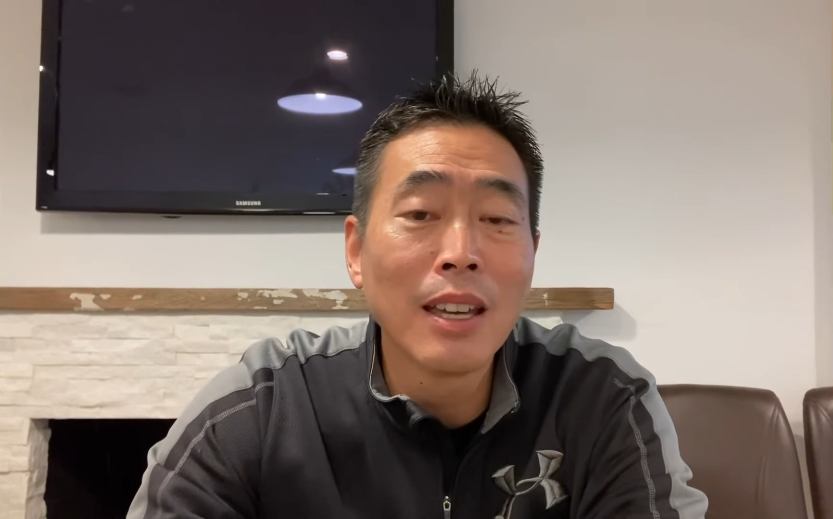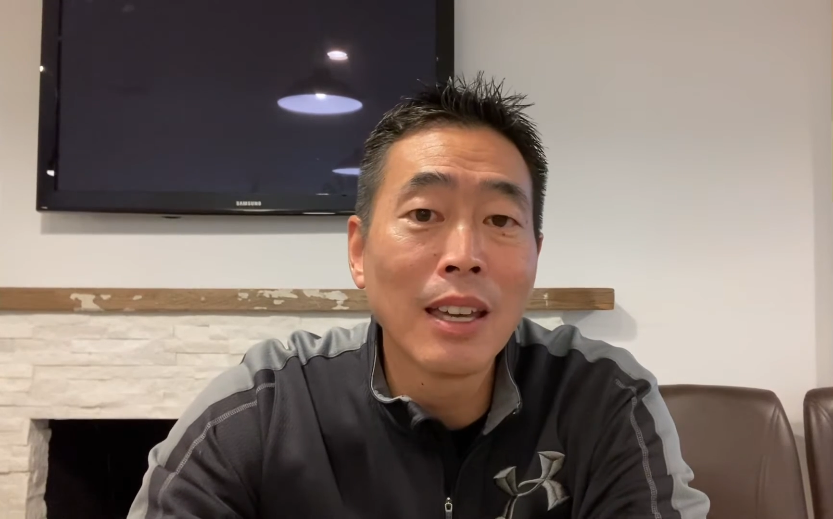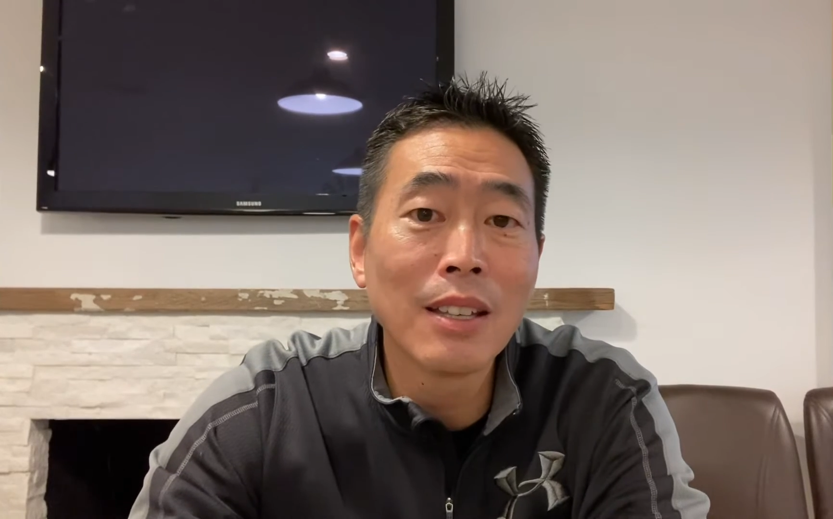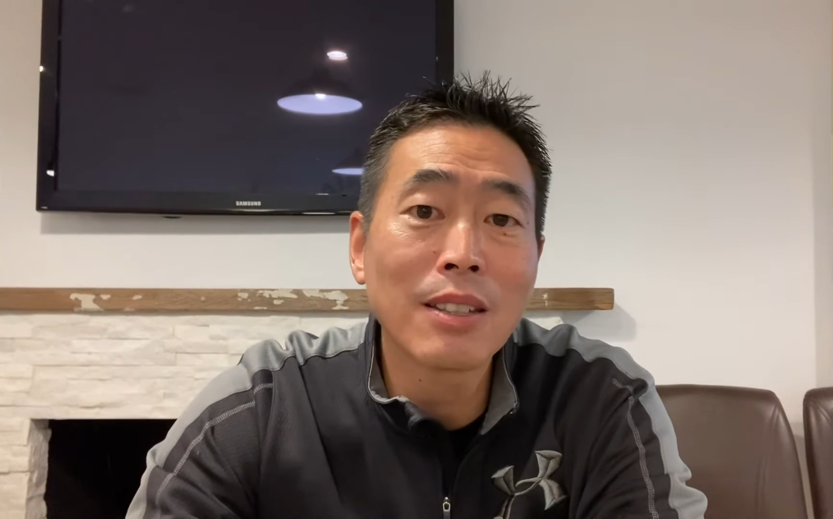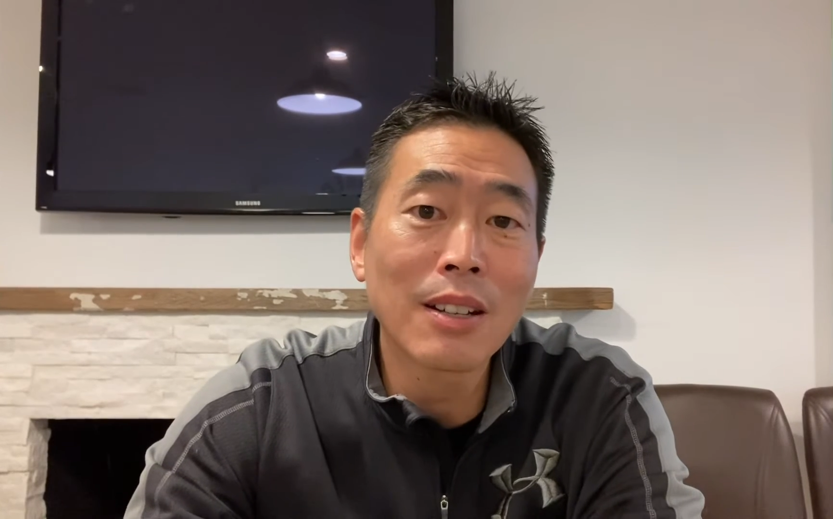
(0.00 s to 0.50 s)

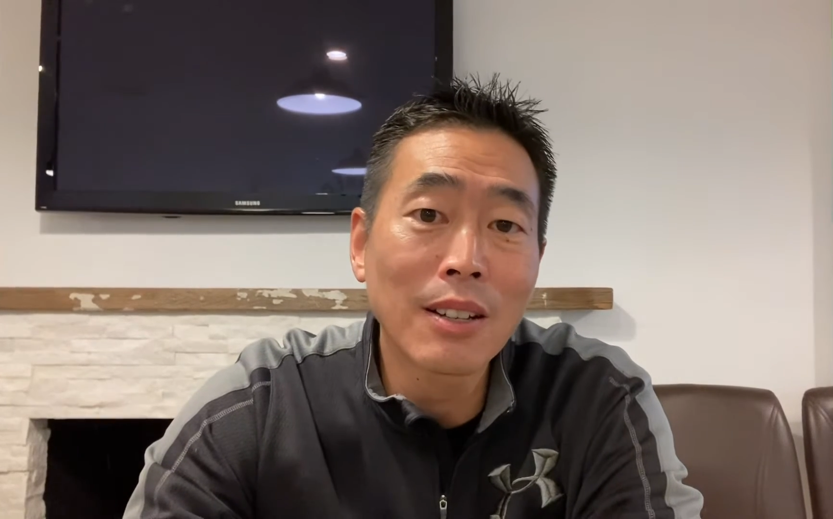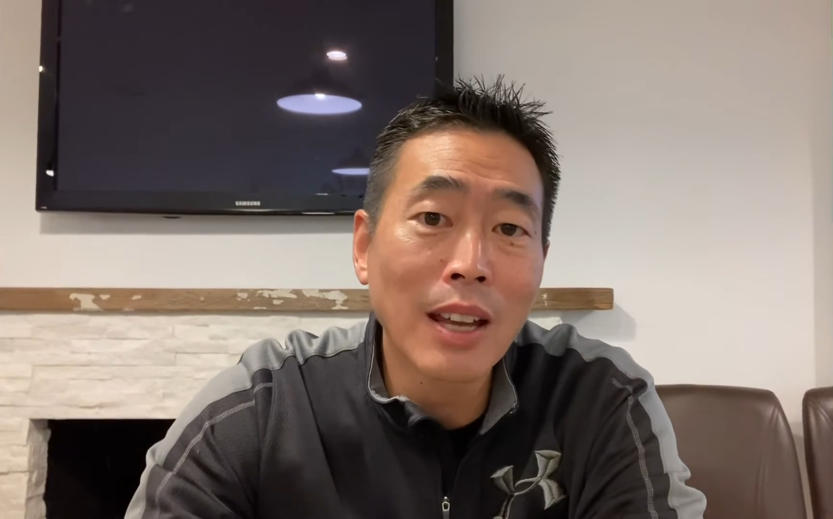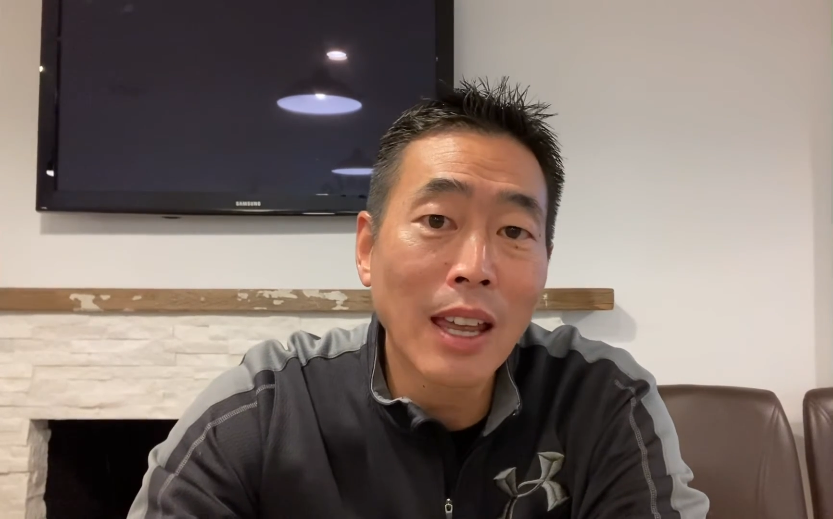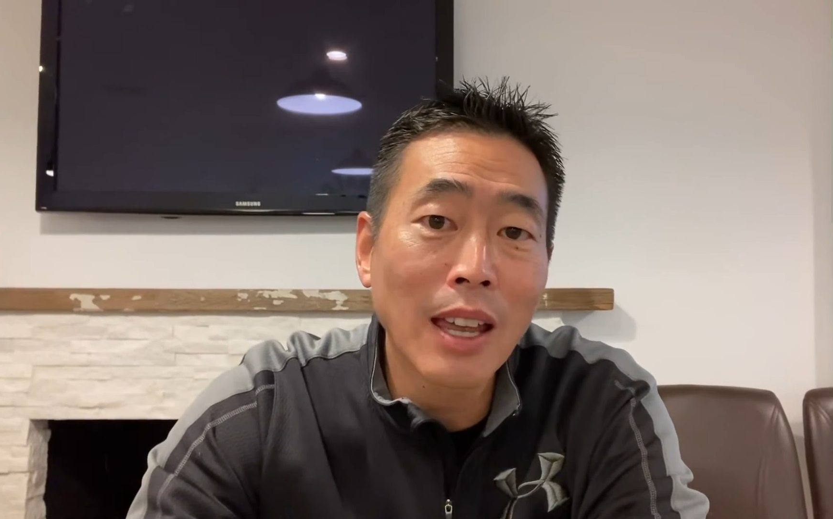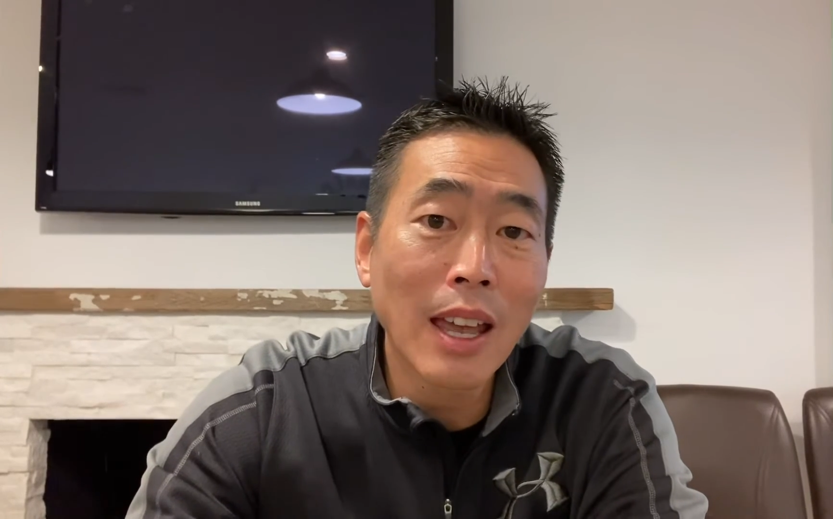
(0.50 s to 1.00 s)
Is
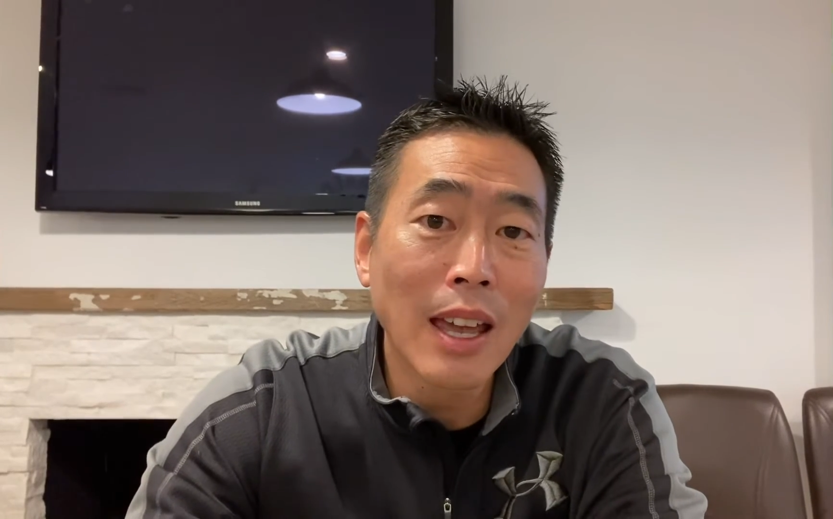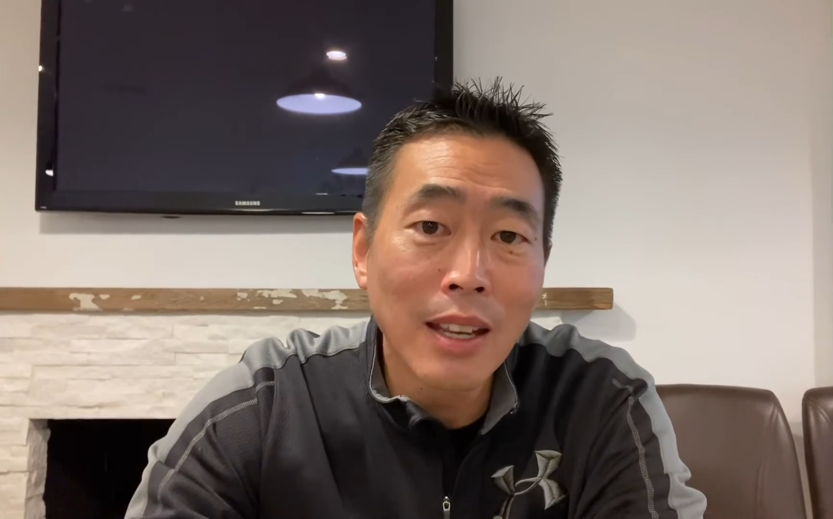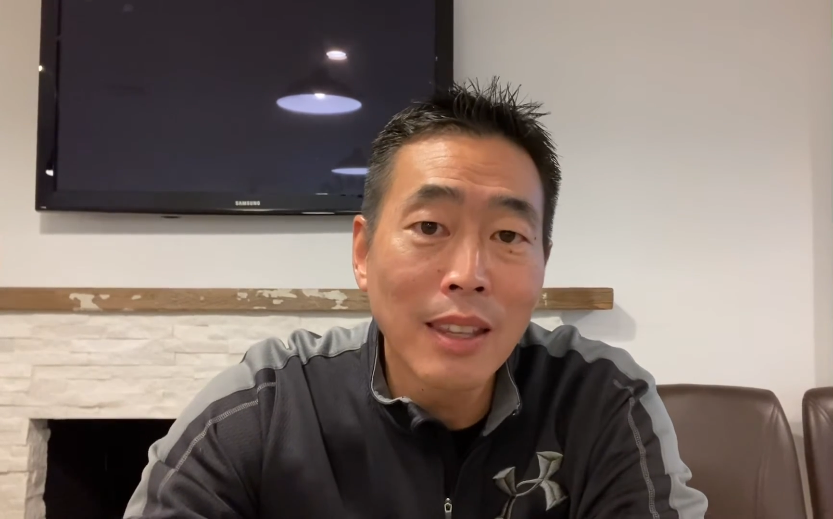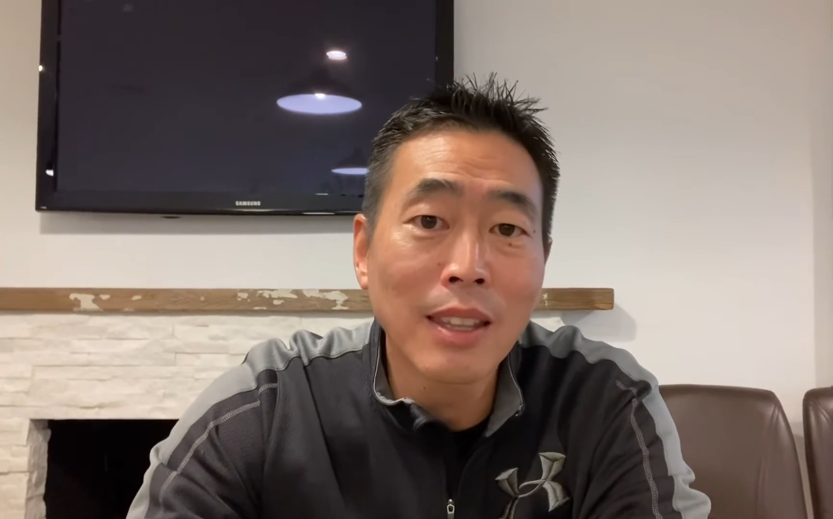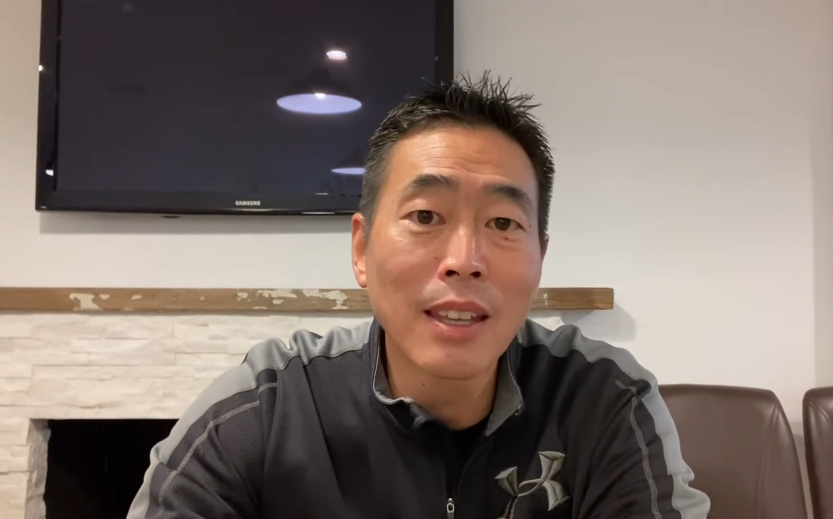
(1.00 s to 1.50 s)
there
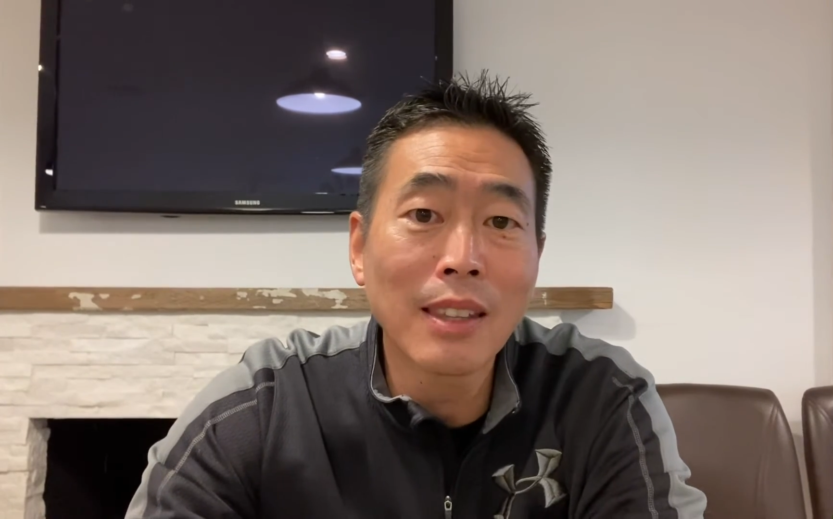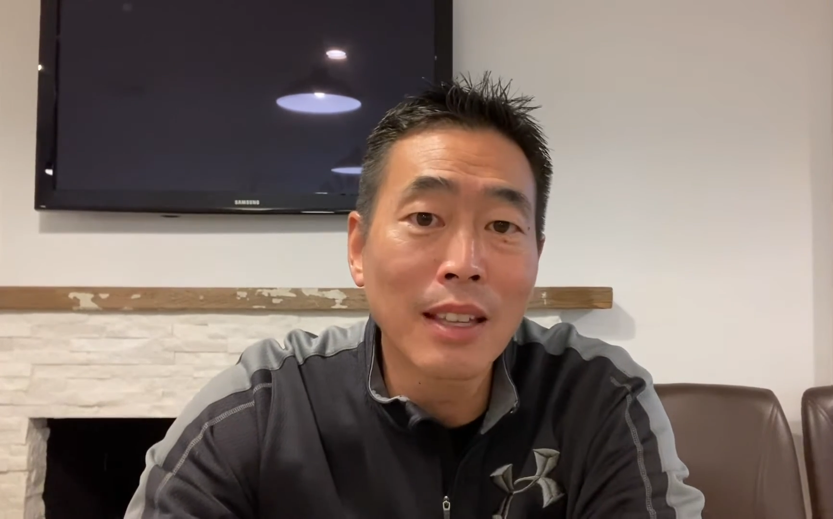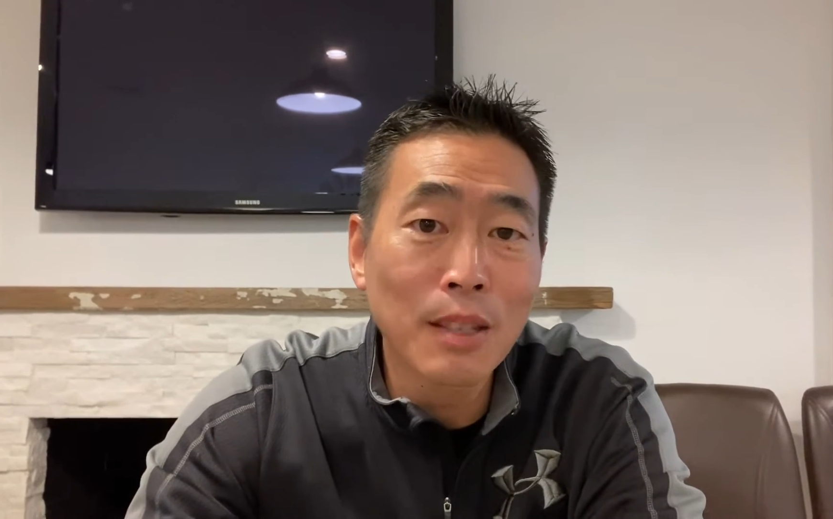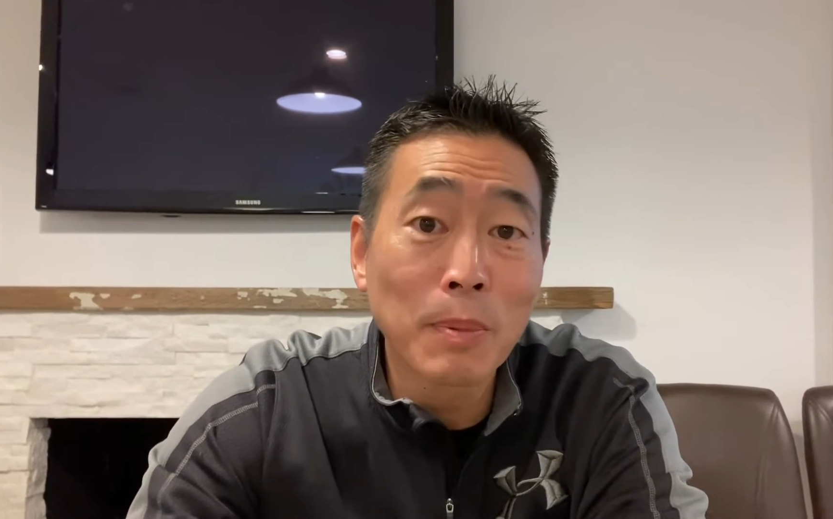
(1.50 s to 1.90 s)
anything that's